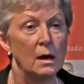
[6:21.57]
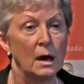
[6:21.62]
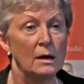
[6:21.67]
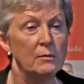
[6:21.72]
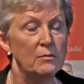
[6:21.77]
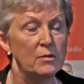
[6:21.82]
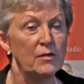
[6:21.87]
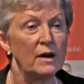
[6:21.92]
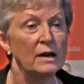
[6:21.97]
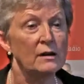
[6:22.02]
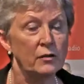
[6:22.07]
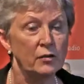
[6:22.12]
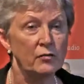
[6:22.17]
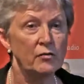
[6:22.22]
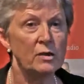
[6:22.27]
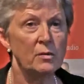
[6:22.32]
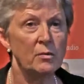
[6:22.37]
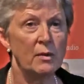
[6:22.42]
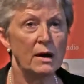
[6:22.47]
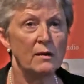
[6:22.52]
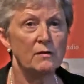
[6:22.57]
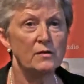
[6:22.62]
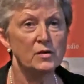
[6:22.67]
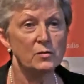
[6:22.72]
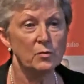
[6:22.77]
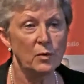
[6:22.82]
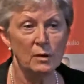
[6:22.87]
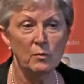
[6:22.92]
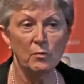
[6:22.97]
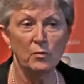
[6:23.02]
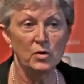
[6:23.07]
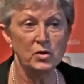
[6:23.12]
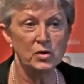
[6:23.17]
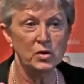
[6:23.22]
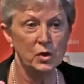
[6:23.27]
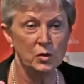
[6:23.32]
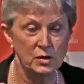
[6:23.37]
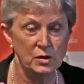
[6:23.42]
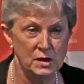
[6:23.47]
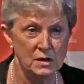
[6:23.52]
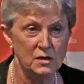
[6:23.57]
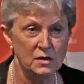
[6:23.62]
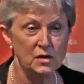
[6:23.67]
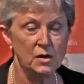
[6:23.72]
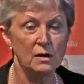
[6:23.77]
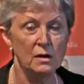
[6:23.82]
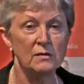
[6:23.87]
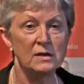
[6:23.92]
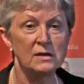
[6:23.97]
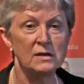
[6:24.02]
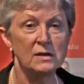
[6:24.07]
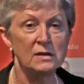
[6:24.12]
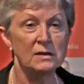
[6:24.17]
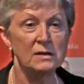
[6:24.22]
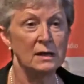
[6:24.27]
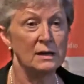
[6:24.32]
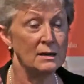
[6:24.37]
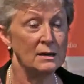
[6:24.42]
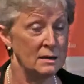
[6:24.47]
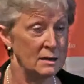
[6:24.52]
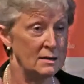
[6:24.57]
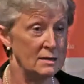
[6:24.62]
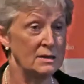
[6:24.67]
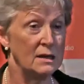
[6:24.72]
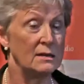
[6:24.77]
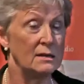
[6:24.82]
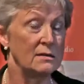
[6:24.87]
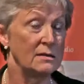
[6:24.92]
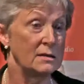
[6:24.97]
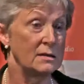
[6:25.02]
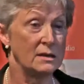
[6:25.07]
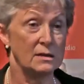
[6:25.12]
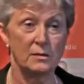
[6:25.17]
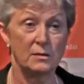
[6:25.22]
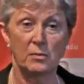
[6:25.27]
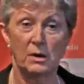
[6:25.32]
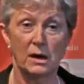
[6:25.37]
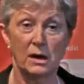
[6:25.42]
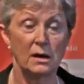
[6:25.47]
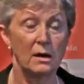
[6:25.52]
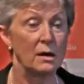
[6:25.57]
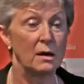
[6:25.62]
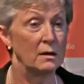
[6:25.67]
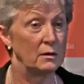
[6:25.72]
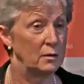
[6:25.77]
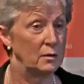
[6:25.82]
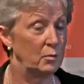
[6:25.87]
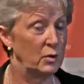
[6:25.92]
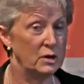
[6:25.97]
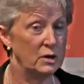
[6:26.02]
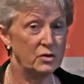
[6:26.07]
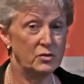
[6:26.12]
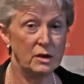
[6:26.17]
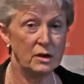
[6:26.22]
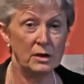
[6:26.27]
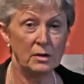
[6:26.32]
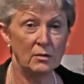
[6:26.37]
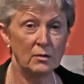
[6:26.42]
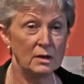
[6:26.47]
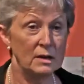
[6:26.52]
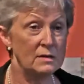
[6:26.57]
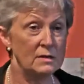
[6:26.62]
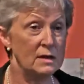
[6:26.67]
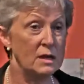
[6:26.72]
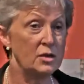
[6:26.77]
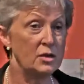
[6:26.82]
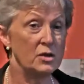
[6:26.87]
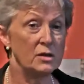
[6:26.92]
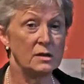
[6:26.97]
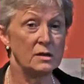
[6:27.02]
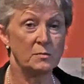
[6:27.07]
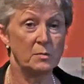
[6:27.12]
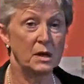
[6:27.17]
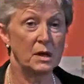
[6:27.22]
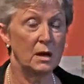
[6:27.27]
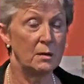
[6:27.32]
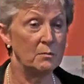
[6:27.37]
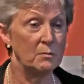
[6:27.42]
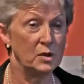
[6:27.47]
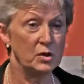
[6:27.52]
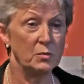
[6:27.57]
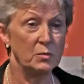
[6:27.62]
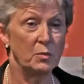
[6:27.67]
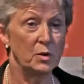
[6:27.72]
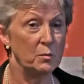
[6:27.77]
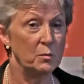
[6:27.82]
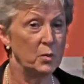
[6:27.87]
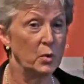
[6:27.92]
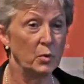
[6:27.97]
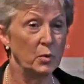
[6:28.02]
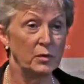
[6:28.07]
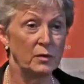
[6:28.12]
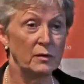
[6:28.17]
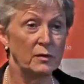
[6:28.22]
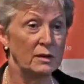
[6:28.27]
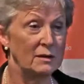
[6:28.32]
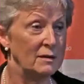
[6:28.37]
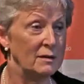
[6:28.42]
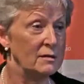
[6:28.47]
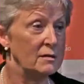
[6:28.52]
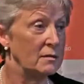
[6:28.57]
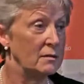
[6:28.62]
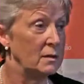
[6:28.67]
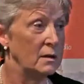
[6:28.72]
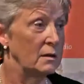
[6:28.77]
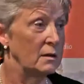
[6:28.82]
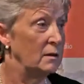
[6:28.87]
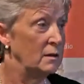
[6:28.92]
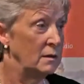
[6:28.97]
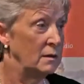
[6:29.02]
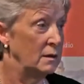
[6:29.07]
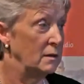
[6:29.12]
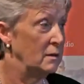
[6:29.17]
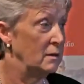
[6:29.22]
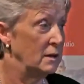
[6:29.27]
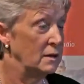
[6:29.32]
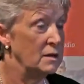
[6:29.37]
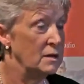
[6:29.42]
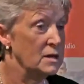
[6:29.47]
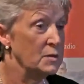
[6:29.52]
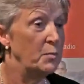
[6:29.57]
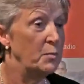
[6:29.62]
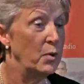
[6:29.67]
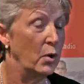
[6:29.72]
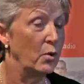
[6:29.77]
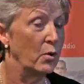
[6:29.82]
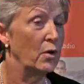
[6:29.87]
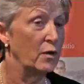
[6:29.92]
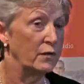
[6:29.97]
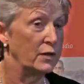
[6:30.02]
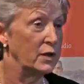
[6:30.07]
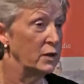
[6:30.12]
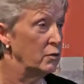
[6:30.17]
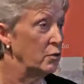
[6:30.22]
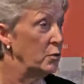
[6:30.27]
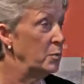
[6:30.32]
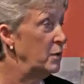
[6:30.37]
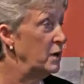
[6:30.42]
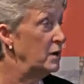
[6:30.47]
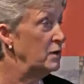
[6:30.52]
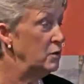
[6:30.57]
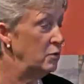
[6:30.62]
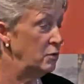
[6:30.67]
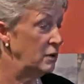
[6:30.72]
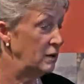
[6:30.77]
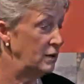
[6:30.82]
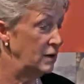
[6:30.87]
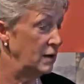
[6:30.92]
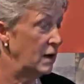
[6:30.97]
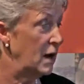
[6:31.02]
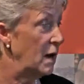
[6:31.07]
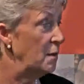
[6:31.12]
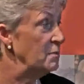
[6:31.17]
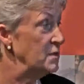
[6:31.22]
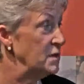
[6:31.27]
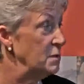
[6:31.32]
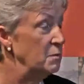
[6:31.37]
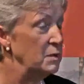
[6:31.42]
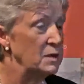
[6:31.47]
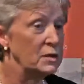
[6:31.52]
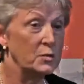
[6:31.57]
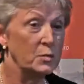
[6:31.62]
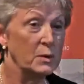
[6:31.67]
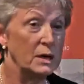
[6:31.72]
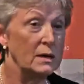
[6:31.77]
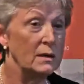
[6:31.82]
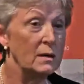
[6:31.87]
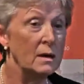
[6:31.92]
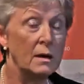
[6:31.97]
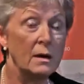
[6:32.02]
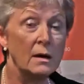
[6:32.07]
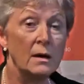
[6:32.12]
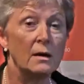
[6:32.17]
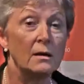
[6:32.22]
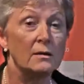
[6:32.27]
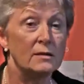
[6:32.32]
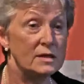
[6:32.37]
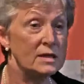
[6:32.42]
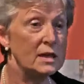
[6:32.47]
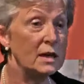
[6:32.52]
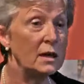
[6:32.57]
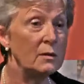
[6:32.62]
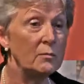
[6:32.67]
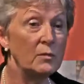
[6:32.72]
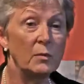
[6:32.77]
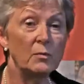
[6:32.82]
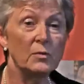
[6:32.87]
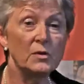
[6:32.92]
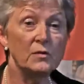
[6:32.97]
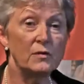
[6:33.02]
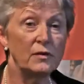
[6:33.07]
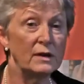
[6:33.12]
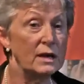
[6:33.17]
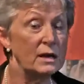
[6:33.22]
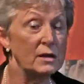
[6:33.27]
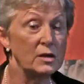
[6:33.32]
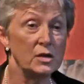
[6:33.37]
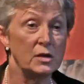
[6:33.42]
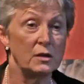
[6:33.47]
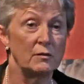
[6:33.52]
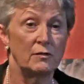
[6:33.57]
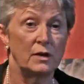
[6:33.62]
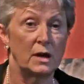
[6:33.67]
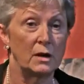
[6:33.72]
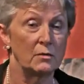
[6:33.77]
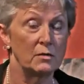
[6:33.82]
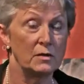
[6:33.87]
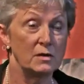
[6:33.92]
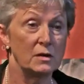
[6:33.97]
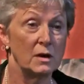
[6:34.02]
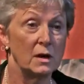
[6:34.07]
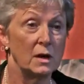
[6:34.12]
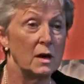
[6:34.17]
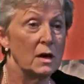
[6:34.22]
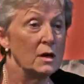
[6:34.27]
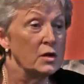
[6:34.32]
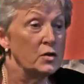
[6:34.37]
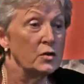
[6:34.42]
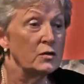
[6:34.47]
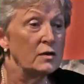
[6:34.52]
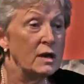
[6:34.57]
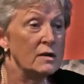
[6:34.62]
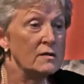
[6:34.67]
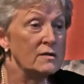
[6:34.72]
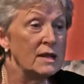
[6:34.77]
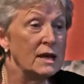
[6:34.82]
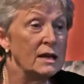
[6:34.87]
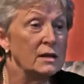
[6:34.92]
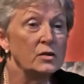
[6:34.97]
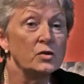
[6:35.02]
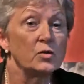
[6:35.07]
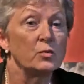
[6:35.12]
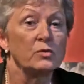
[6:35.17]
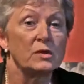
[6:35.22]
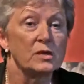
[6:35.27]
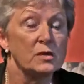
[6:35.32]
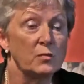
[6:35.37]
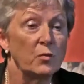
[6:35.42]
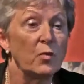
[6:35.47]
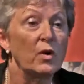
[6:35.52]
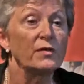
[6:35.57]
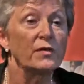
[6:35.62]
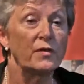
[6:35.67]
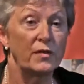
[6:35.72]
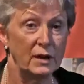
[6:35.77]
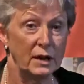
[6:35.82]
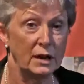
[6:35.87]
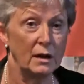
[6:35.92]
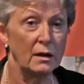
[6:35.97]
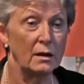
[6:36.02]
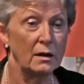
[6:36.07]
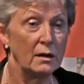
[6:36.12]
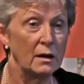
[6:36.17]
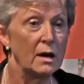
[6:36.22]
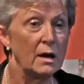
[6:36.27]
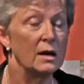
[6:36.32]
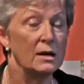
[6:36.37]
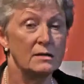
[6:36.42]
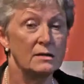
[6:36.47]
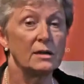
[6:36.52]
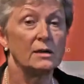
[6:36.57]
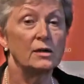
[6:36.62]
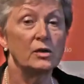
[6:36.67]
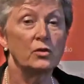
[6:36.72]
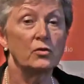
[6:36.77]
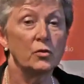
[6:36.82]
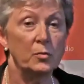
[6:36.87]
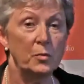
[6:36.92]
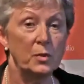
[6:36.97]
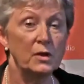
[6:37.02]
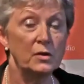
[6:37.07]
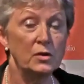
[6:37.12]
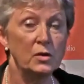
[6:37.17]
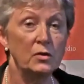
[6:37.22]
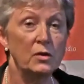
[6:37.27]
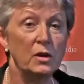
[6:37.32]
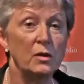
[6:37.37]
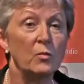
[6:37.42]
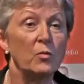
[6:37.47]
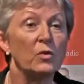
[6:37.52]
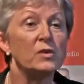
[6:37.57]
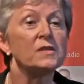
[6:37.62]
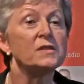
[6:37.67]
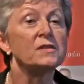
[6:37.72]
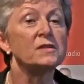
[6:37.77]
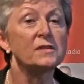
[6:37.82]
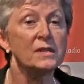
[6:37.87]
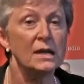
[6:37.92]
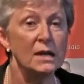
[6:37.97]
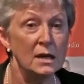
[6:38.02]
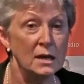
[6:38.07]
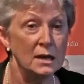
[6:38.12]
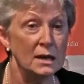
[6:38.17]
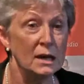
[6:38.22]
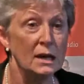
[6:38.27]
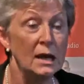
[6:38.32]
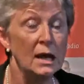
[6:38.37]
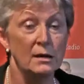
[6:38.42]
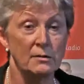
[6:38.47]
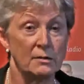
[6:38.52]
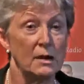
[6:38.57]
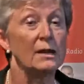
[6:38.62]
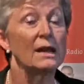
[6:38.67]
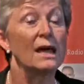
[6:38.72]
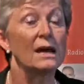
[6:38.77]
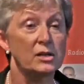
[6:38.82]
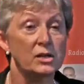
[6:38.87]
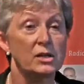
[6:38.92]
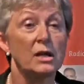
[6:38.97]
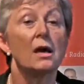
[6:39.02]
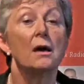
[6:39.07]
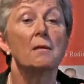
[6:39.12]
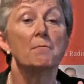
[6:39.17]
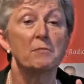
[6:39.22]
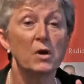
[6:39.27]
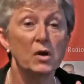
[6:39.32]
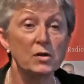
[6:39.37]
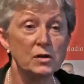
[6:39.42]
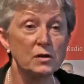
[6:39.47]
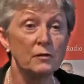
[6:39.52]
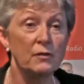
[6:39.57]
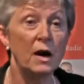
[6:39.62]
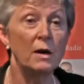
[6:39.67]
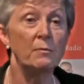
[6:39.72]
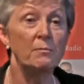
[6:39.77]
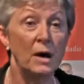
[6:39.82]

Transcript: And we've had three waves. One was goods and services, and in a sense, that's why the World Trade Organization has become much more important than this block of the European Union that comes in between. The second one was financial flows. 2008 taught us one thing, is that the European Union was singularly, and actually most of our